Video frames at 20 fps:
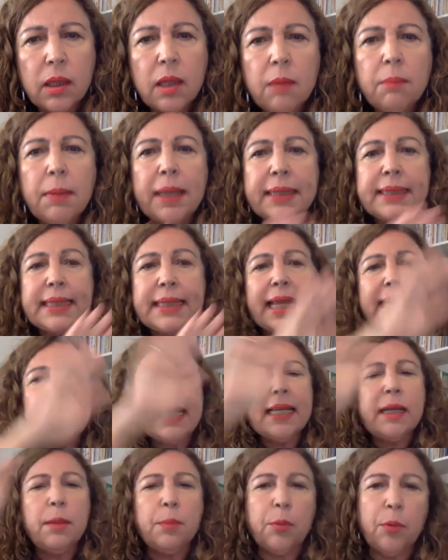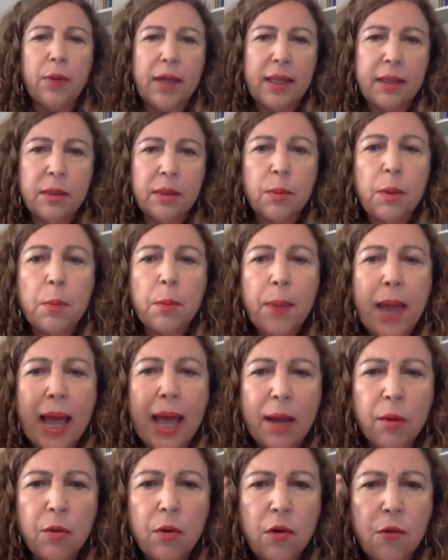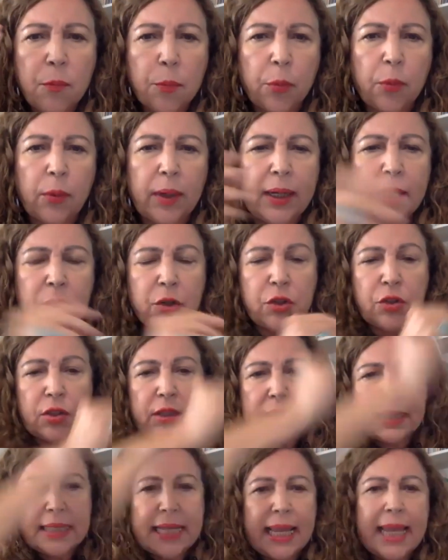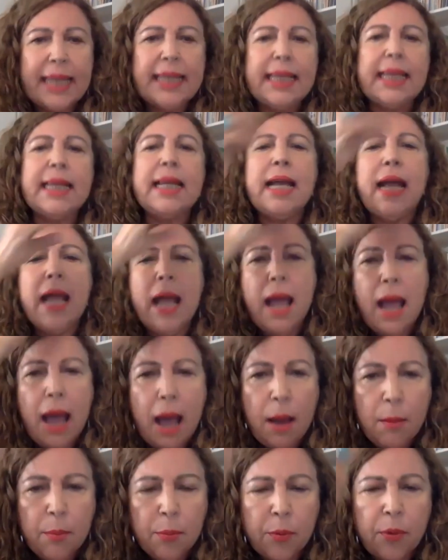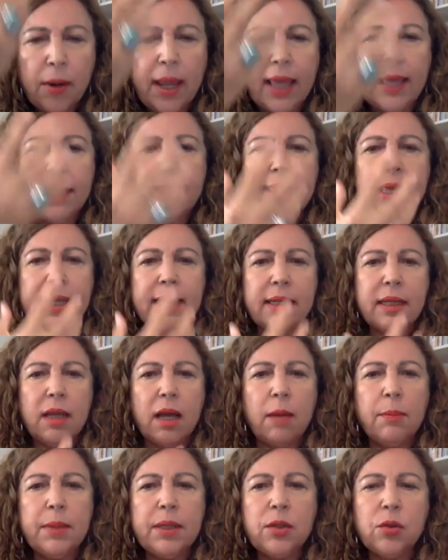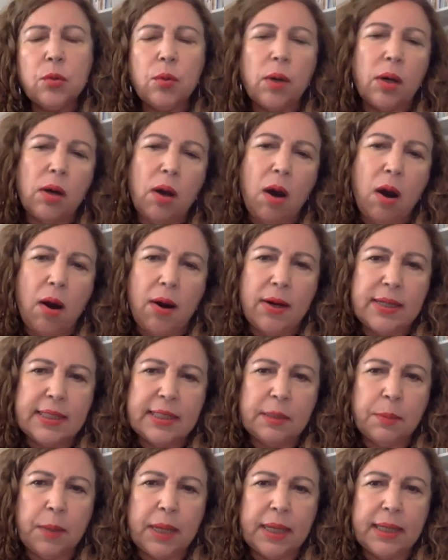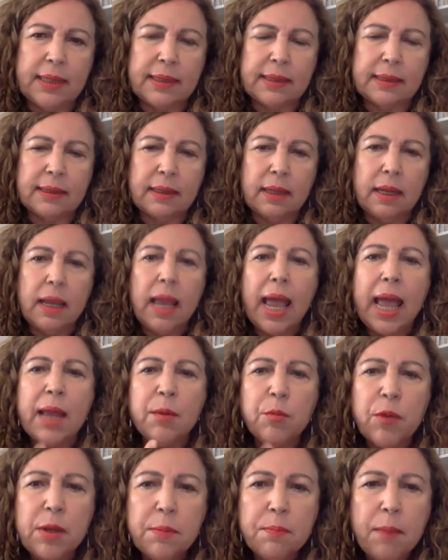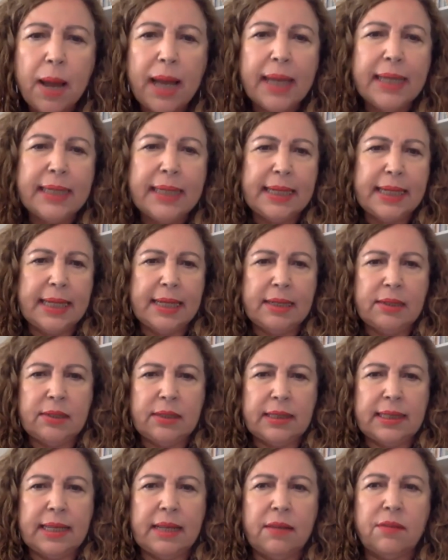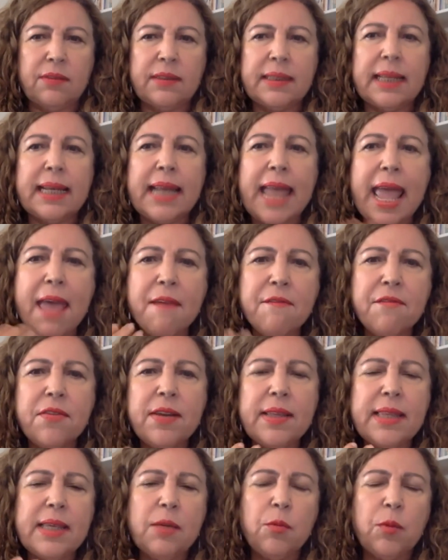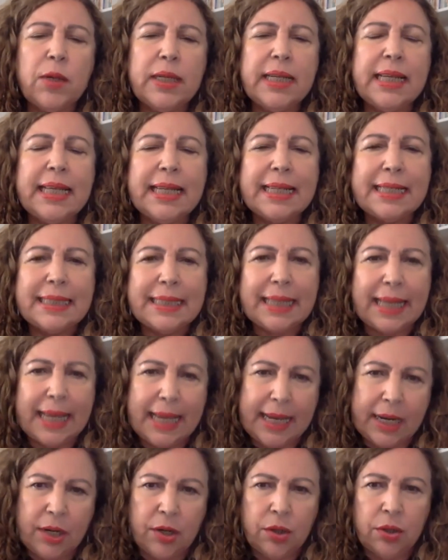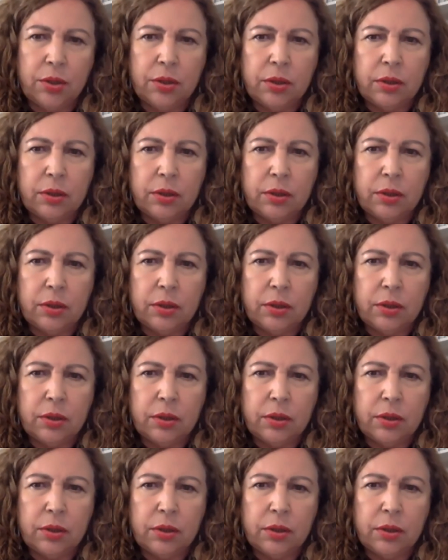By taking a breath, the power of prayer, just taking a breath and coming to our heart space and reminding ourselves that everything we need is here.